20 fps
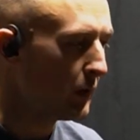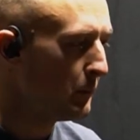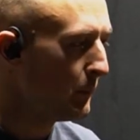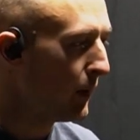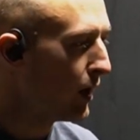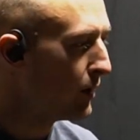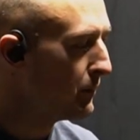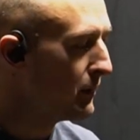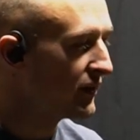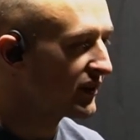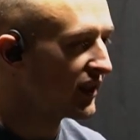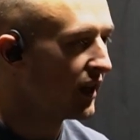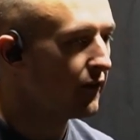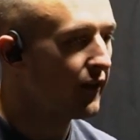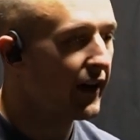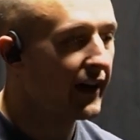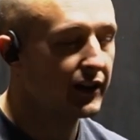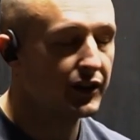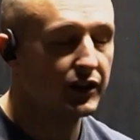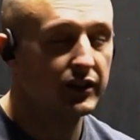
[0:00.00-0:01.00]
Barbell's out of
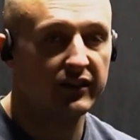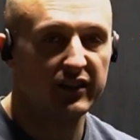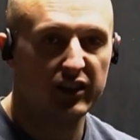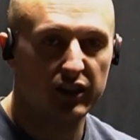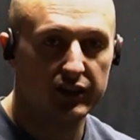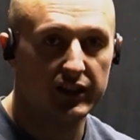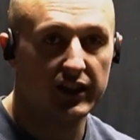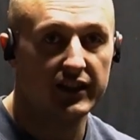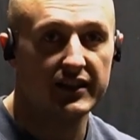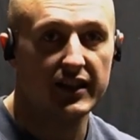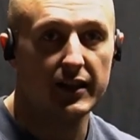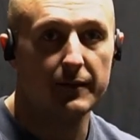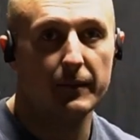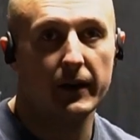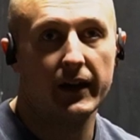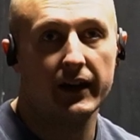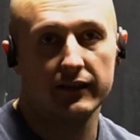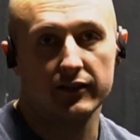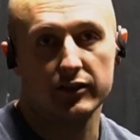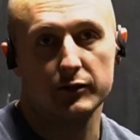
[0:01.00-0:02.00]
action, could have done
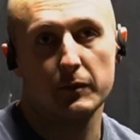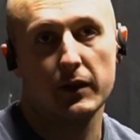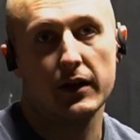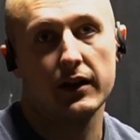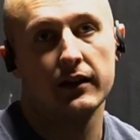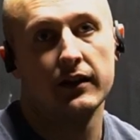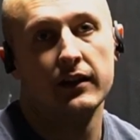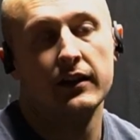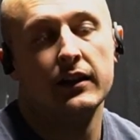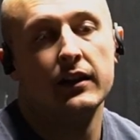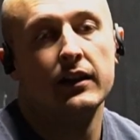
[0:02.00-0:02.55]
dumbbells, but